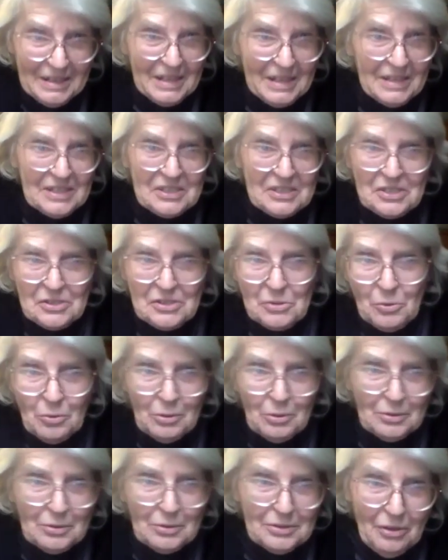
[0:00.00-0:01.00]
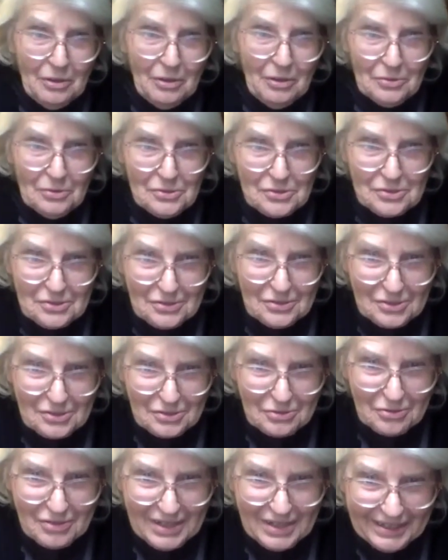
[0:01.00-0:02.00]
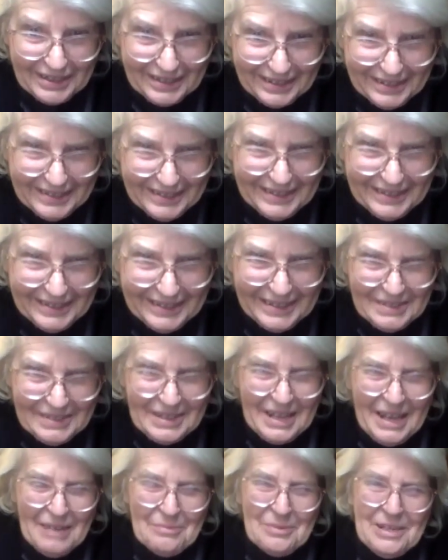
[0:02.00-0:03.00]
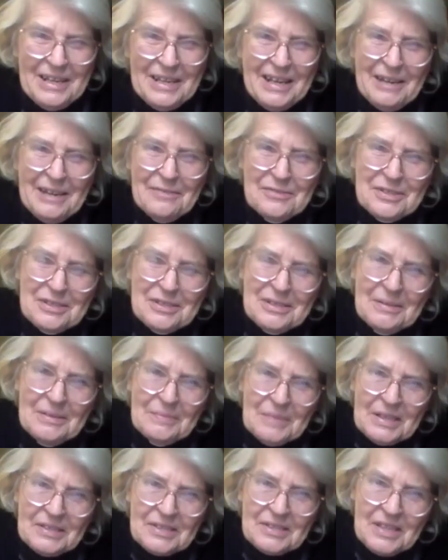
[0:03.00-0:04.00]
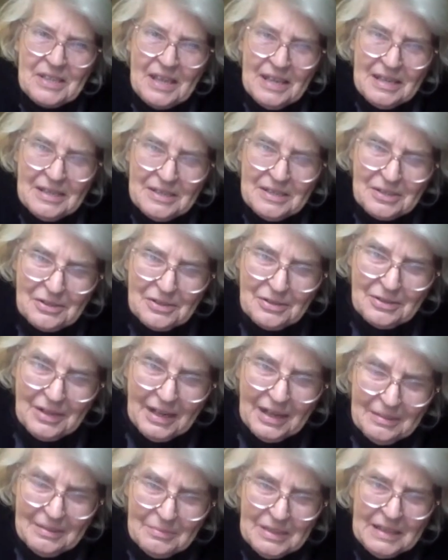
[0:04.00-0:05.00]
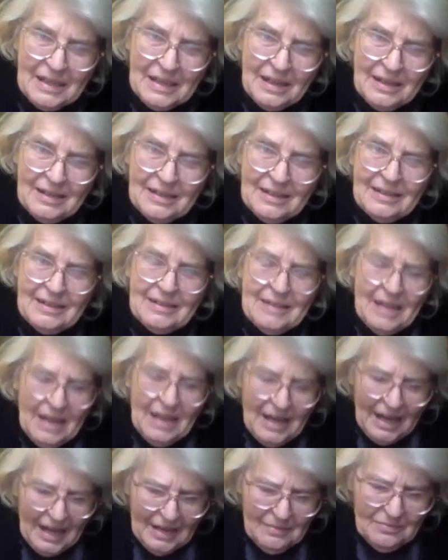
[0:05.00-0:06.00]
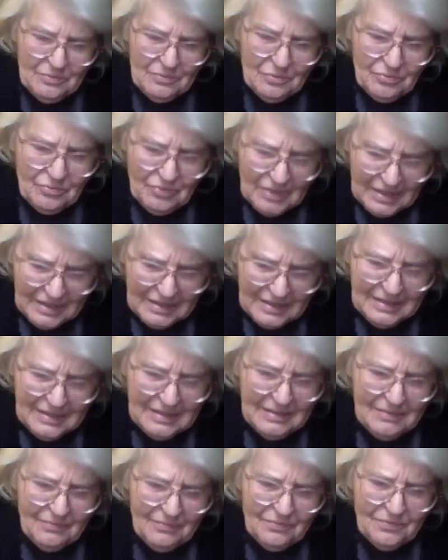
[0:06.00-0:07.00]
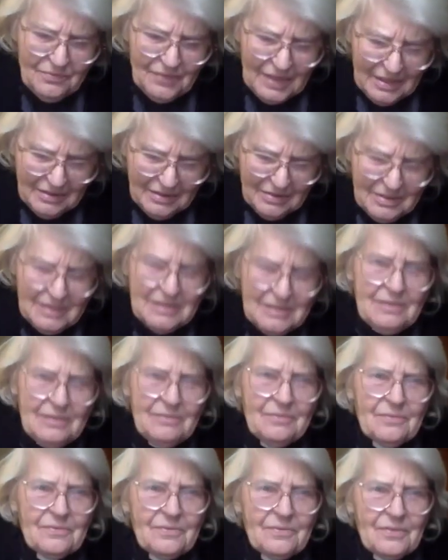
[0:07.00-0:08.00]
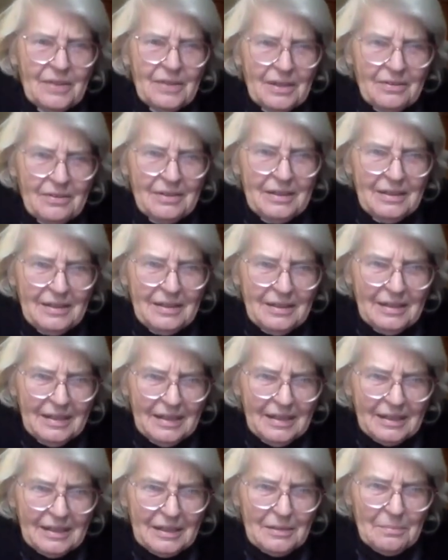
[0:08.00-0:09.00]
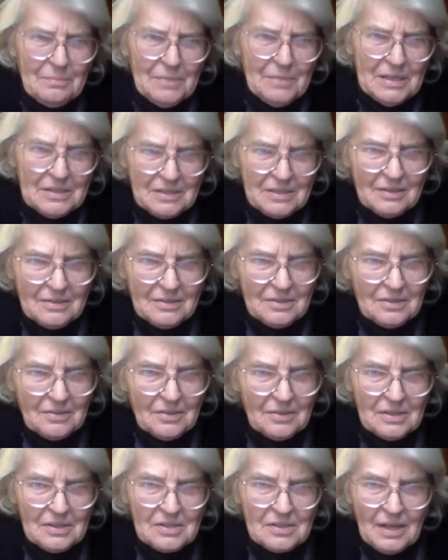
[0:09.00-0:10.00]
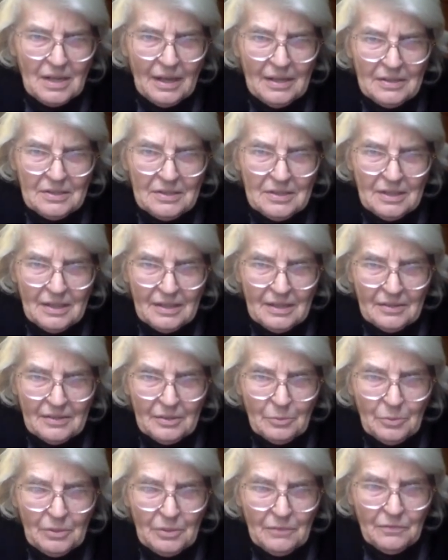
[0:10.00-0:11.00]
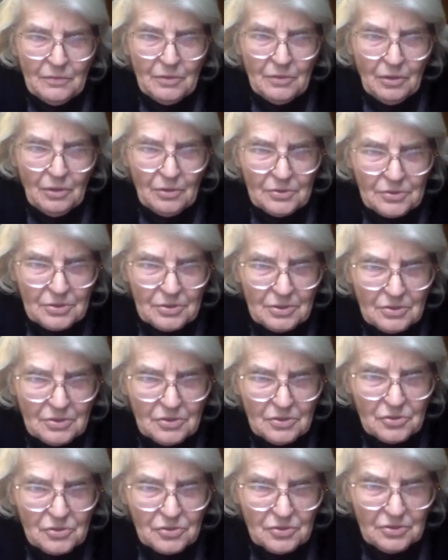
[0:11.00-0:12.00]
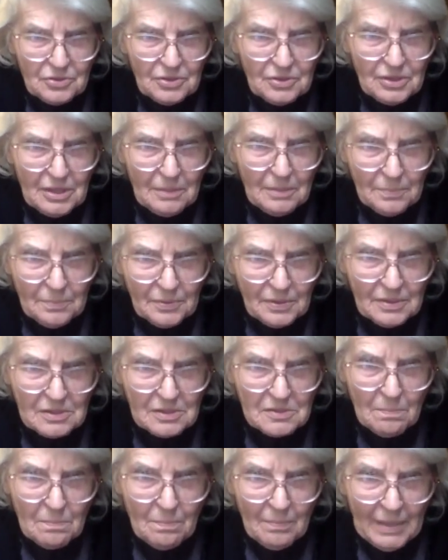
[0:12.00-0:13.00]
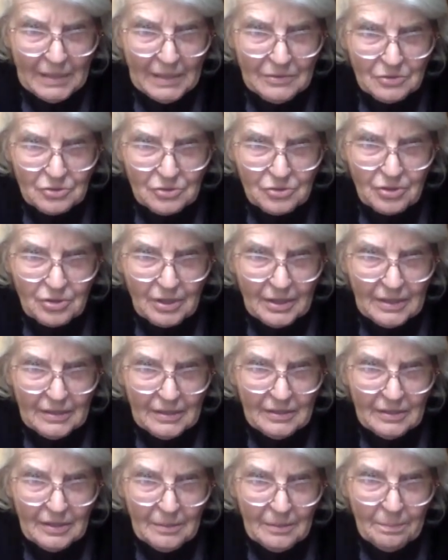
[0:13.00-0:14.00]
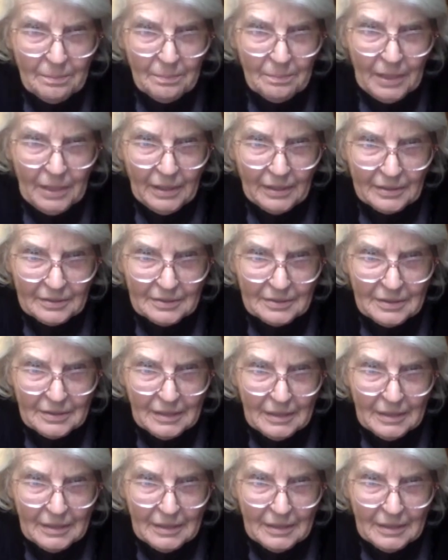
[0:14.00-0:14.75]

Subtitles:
this is all nonsense, really. And we have to say to, I mean, I'm really very, very committed to this idea that we've got to nip this mantra in the bud